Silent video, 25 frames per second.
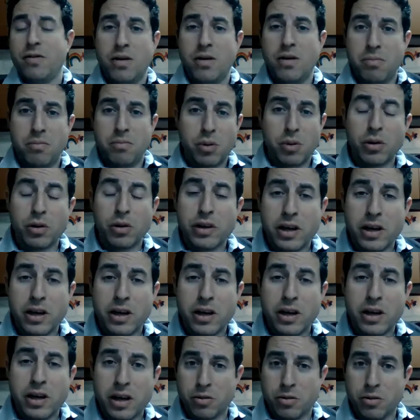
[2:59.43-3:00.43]
bullying
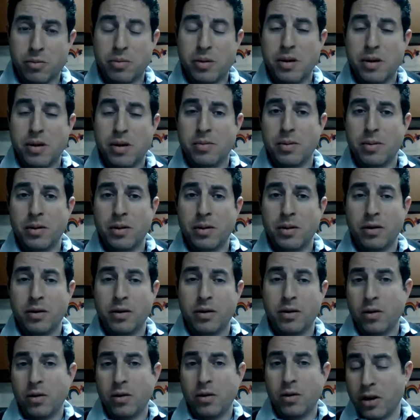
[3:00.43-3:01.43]
other people
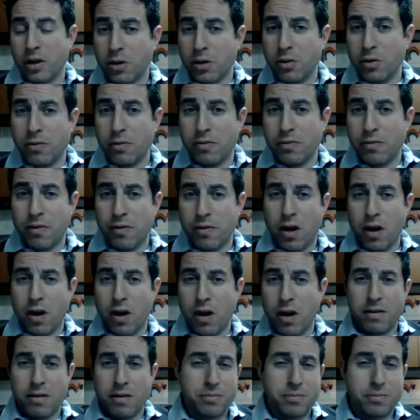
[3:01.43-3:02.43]
or to goof off
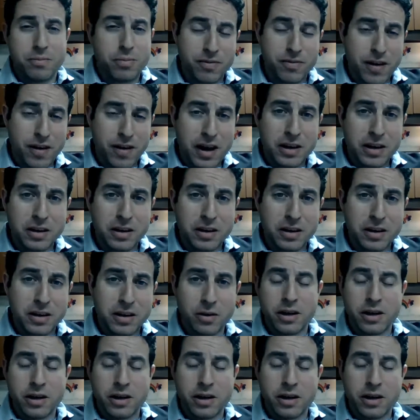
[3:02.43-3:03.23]
and prevent learning.